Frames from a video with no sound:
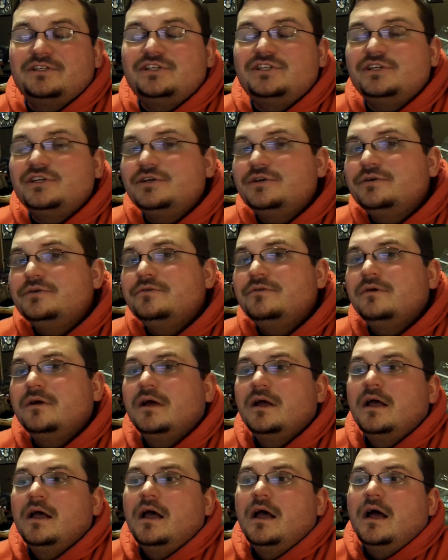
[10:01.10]
to 2. You
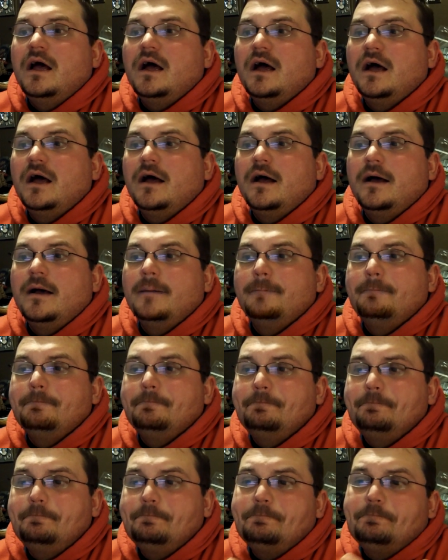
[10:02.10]

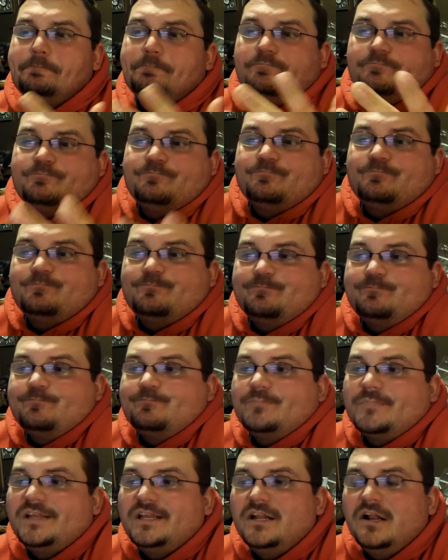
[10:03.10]

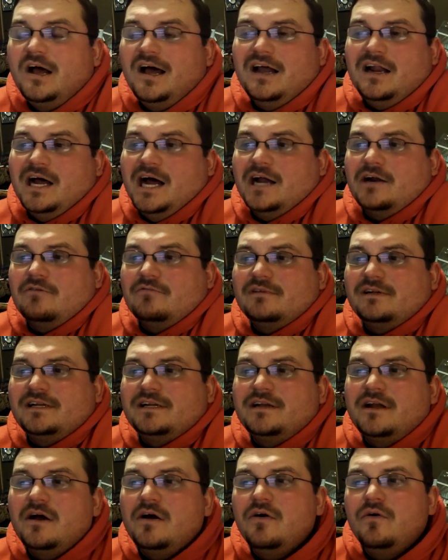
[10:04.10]
know, I don't
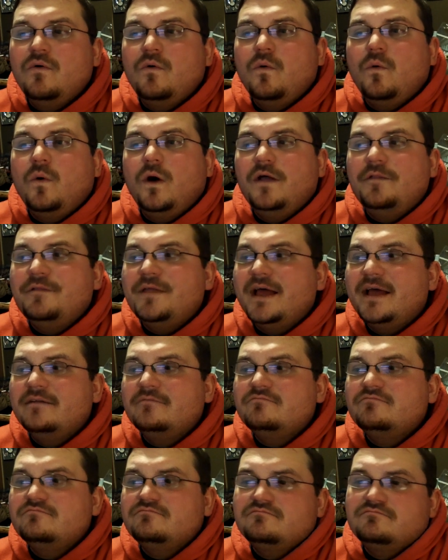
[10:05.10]
really know what
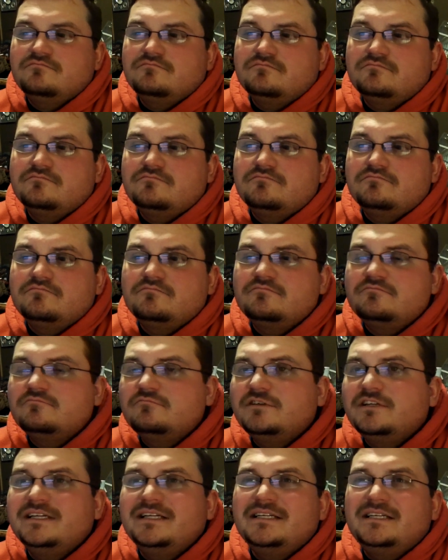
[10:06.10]
that
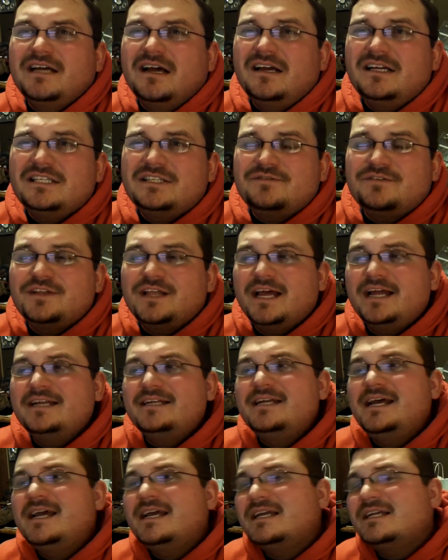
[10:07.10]
really does for
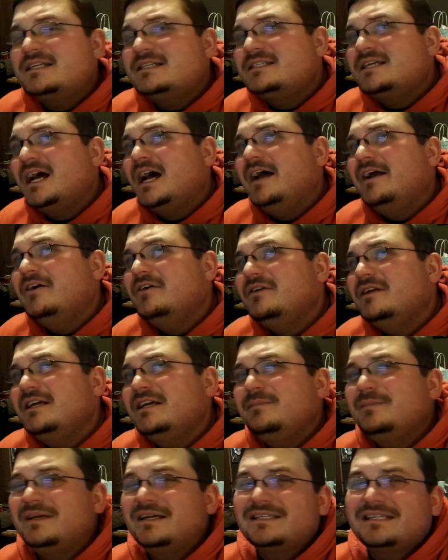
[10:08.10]
that deck
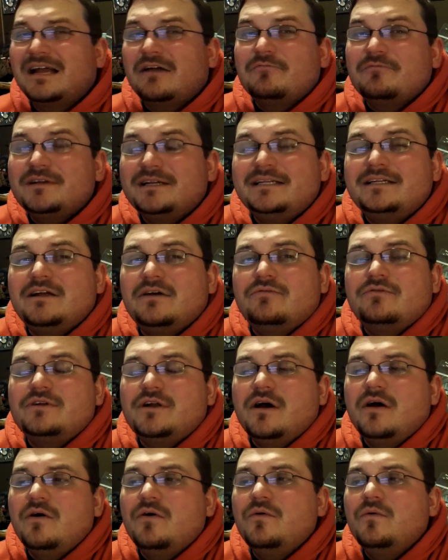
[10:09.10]
entirely, because I really don't
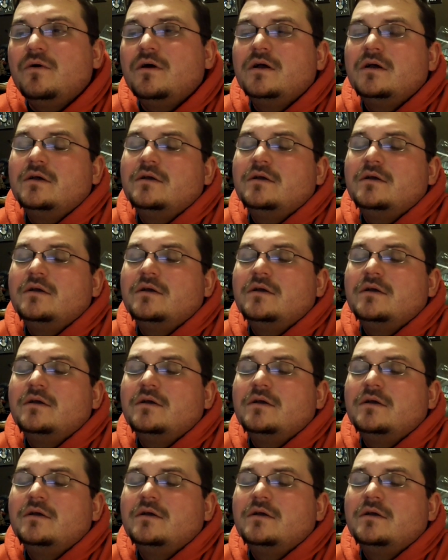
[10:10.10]
know.